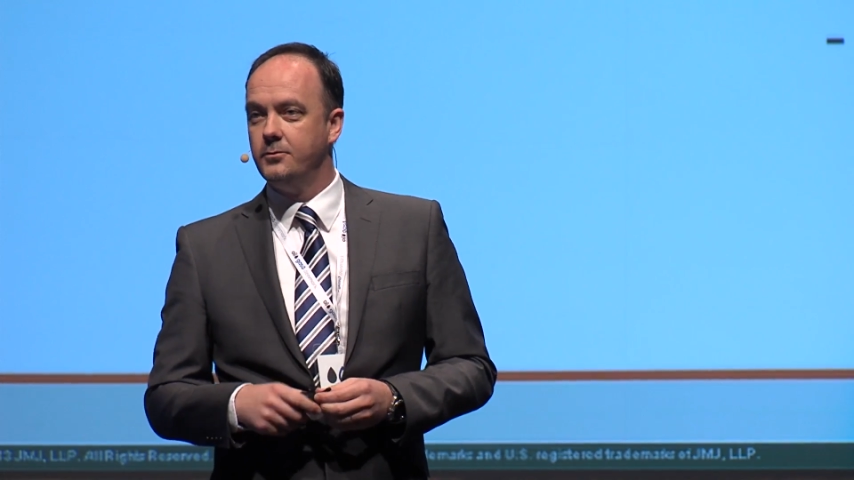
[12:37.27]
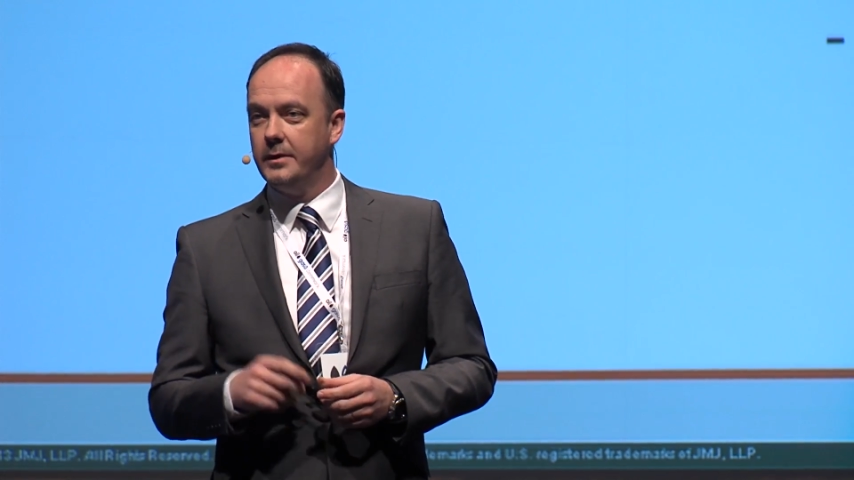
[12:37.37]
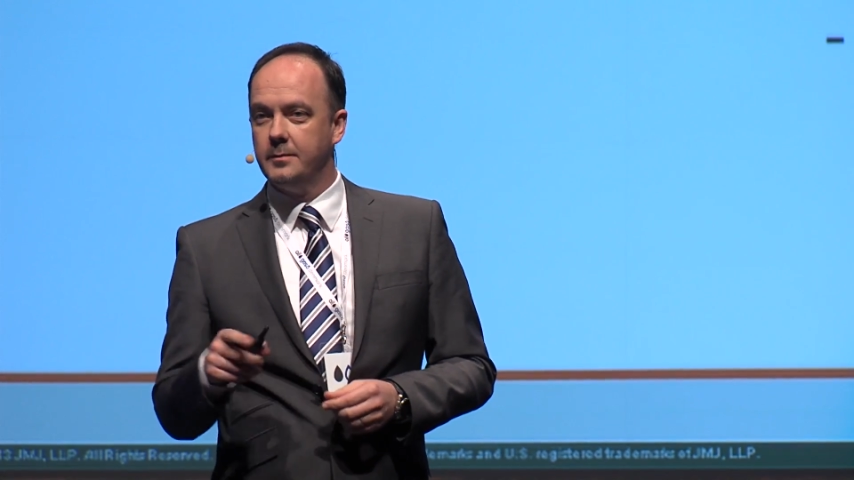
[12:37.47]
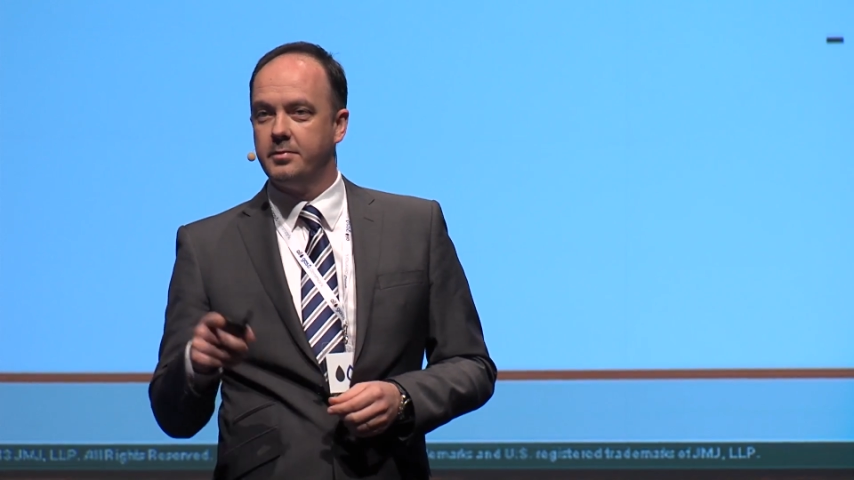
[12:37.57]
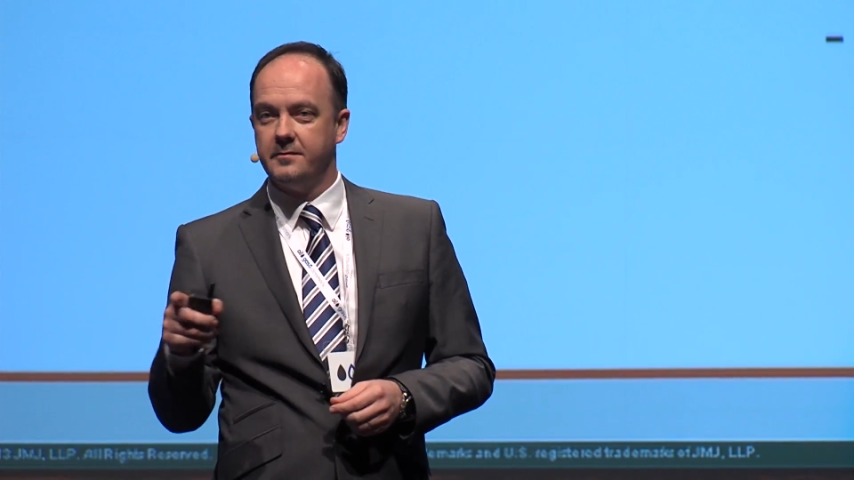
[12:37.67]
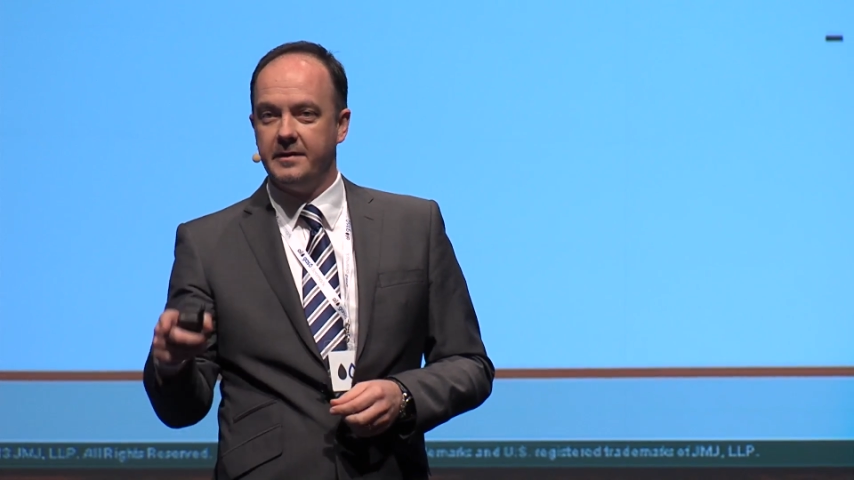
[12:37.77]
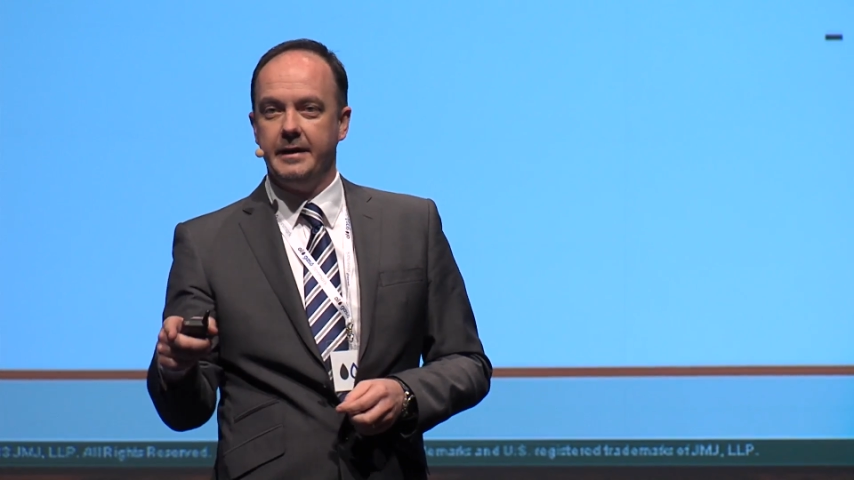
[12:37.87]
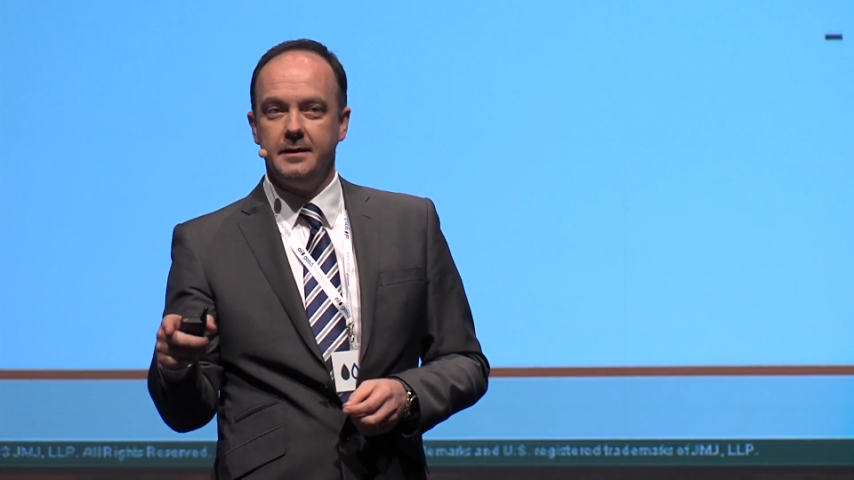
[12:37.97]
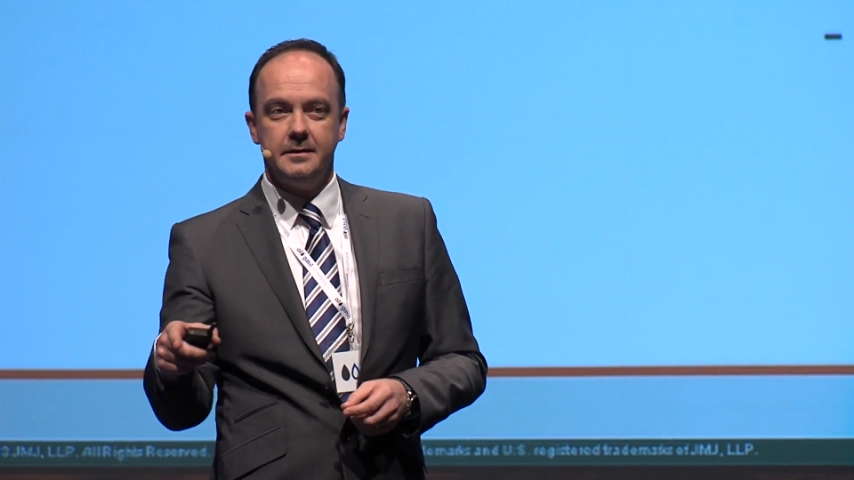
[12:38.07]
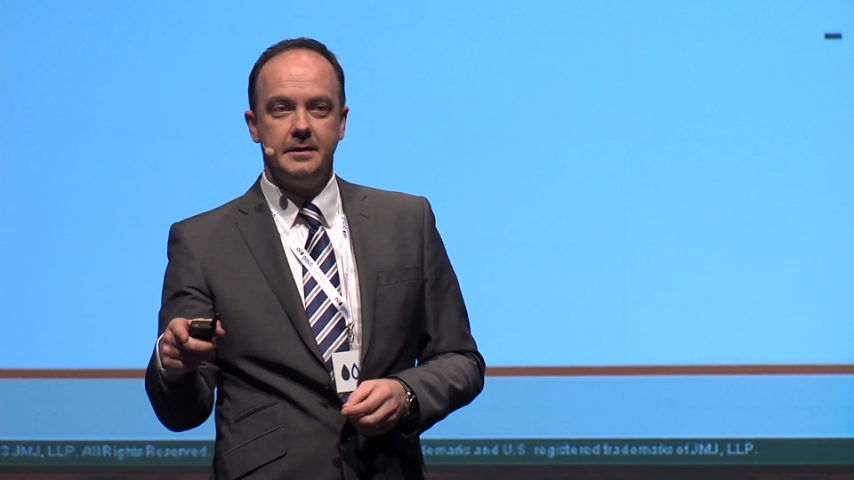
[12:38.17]
will
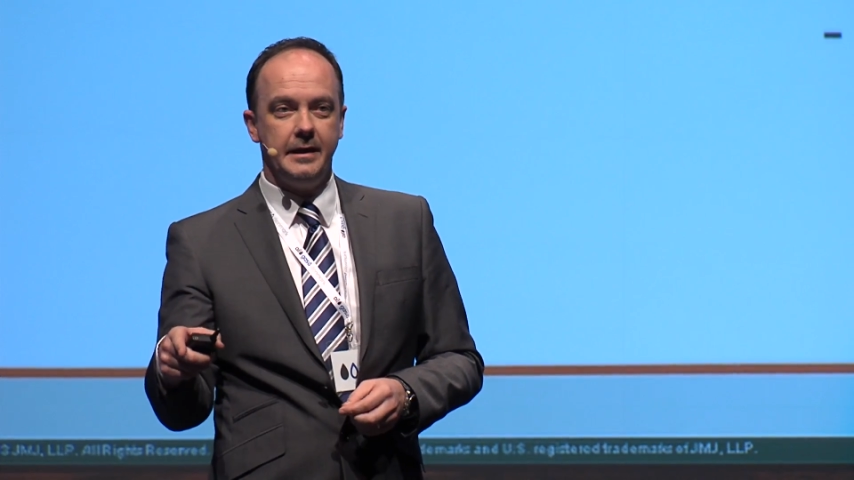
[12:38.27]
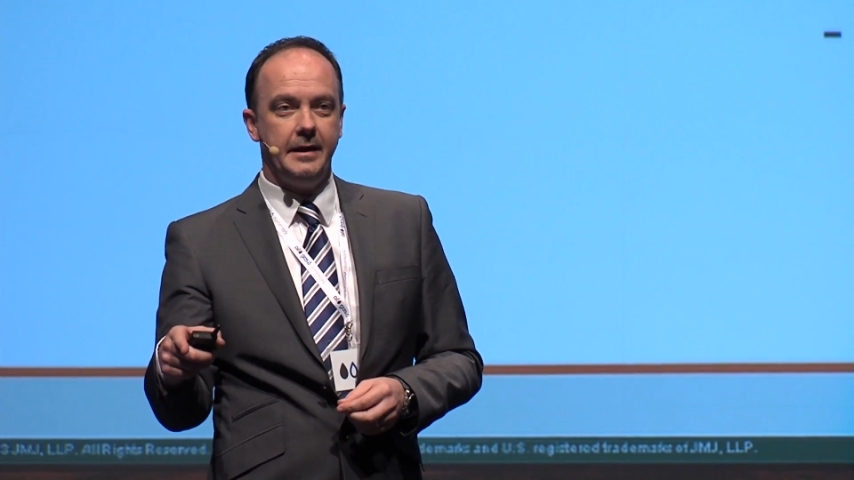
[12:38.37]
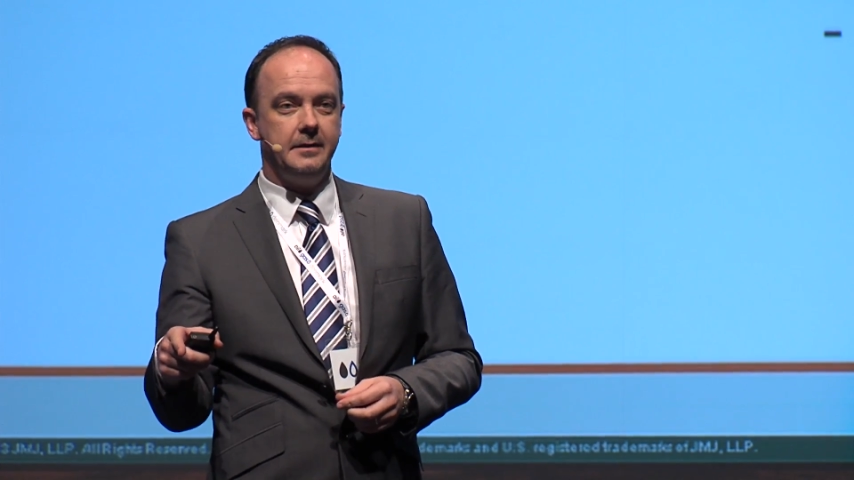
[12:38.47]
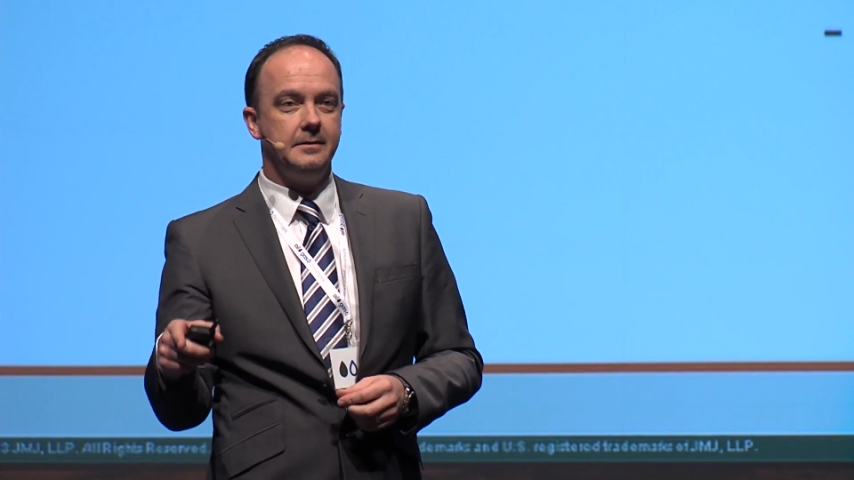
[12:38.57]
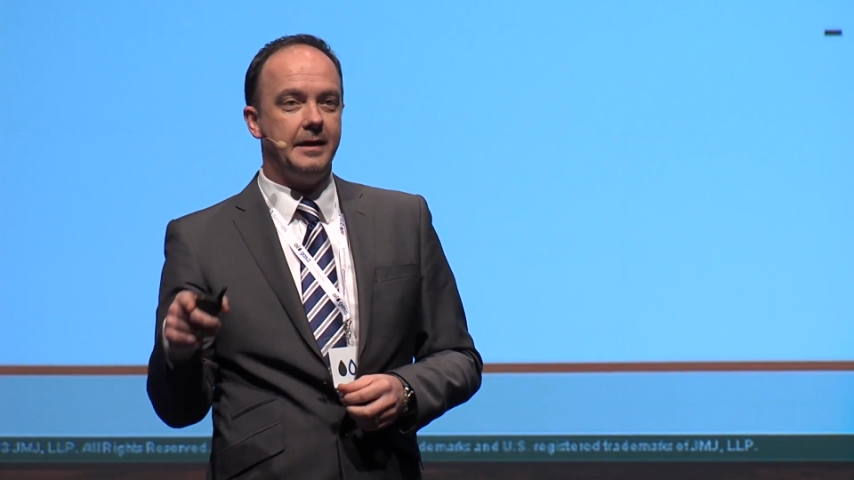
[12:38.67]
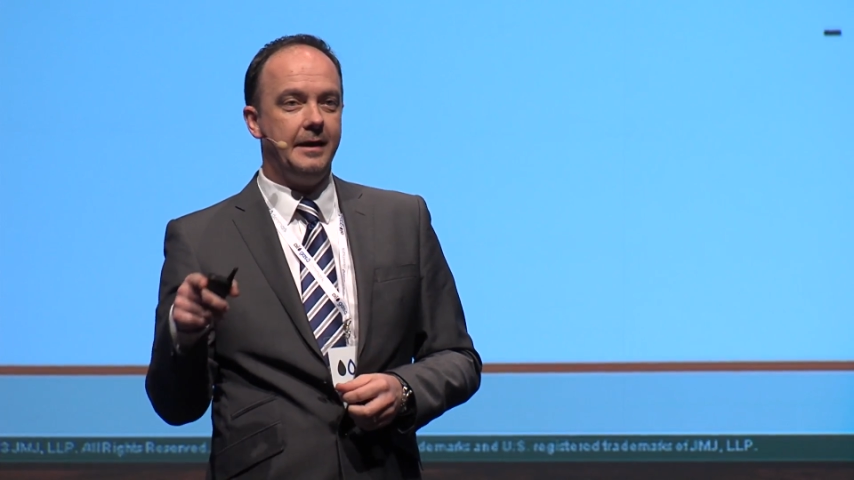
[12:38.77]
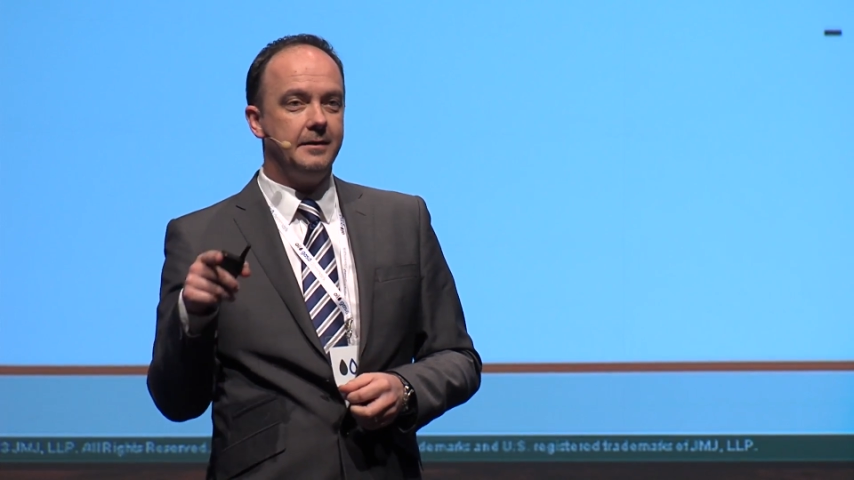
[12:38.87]
prevail in the end,